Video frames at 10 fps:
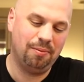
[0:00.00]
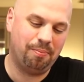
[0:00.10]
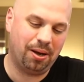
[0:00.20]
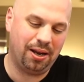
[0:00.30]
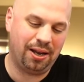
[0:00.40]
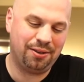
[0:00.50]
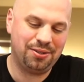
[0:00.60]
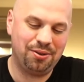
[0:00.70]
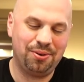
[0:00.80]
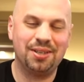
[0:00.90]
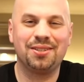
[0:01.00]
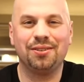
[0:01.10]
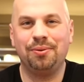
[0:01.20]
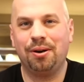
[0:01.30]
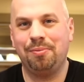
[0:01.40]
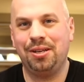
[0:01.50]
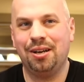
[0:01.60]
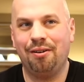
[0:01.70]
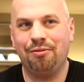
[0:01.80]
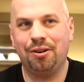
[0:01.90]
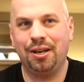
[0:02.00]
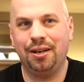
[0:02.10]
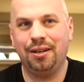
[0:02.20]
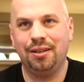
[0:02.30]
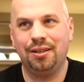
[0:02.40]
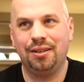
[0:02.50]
but I also don't necessarily want to be covering